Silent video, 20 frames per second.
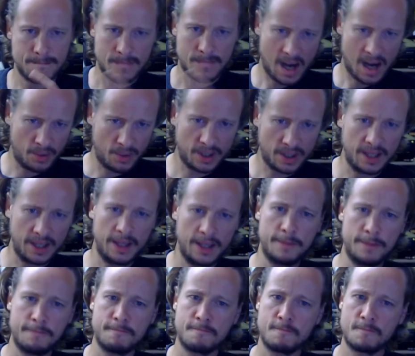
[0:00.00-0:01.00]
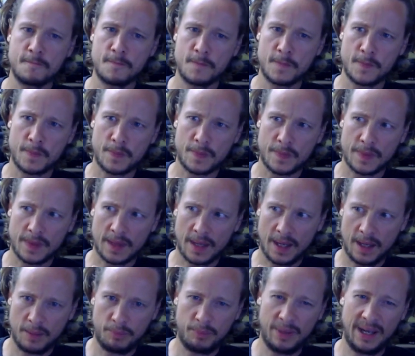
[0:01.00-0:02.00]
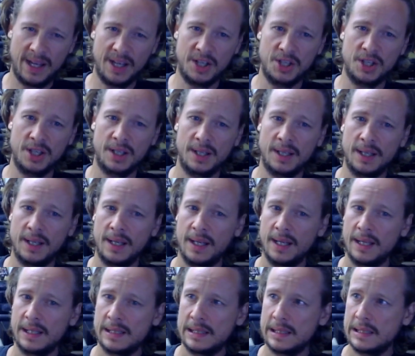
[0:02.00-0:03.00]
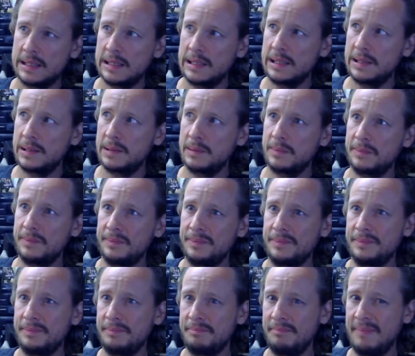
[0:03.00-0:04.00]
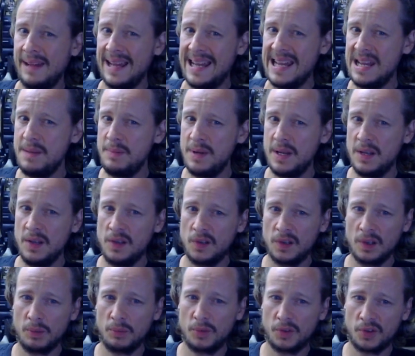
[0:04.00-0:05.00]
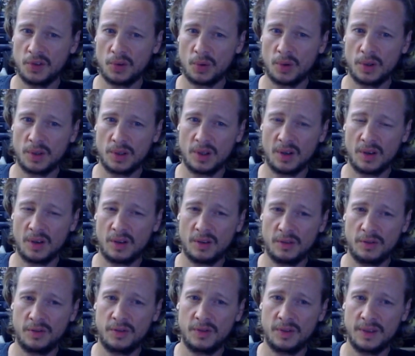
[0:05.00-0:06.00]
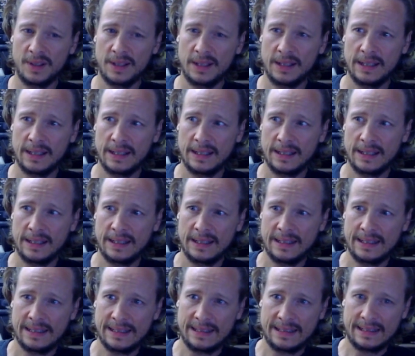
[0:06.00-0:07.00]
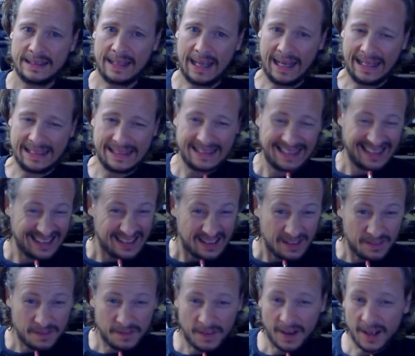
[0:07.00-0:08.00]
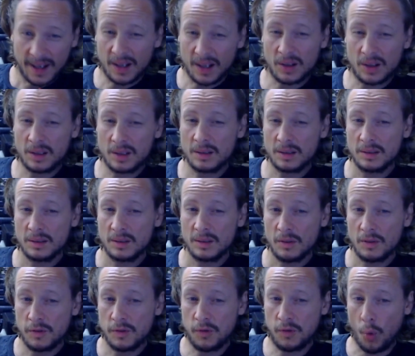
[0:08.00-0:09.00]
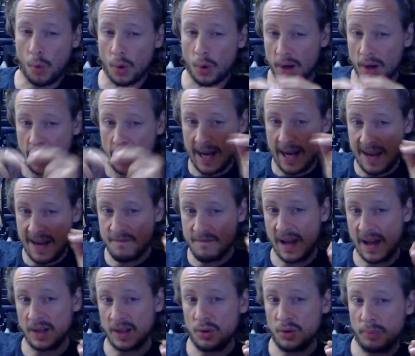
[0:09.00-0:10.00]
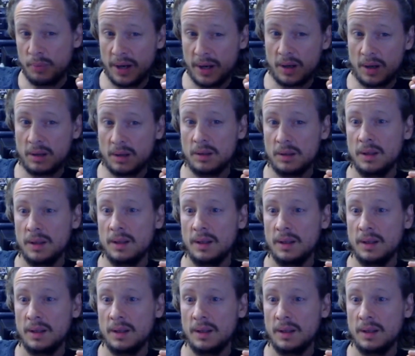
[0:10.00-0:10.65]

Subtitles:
hierarchy and paging, and maybe some sort of identifier for a name value pair,